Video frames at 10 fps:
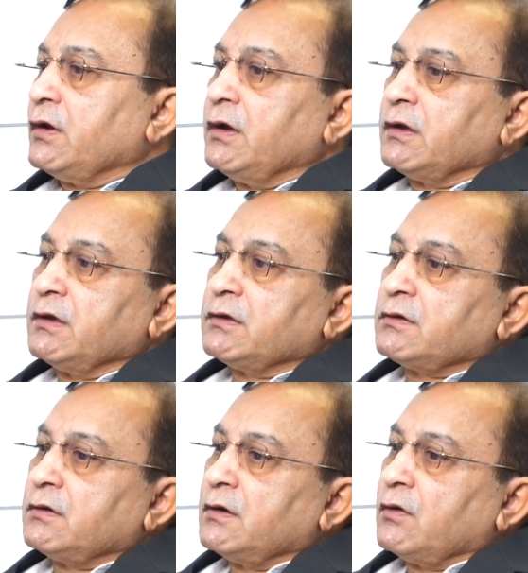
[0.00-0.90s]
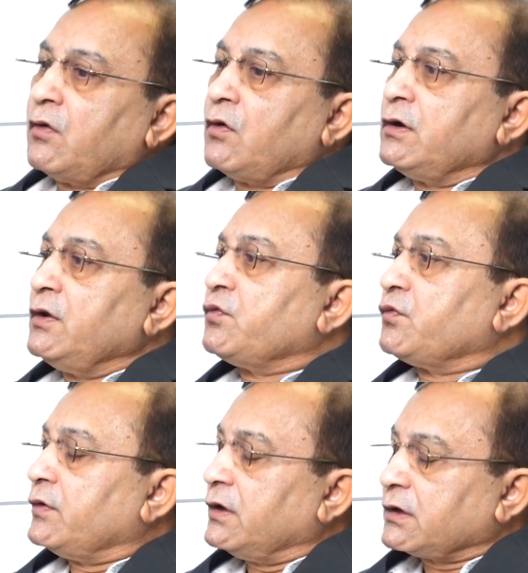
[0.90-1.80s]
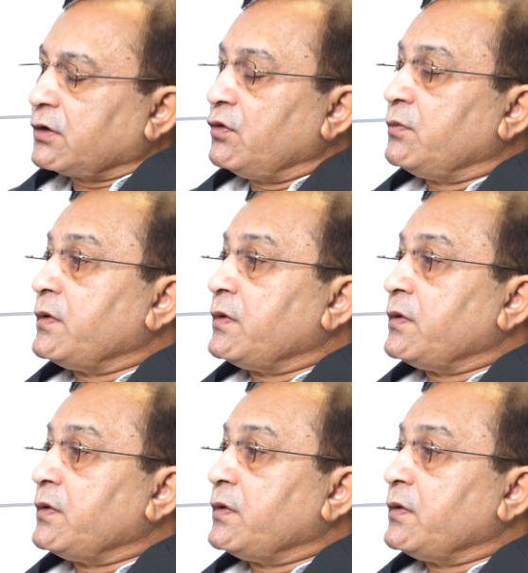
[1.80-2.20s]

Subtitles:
It is only, it could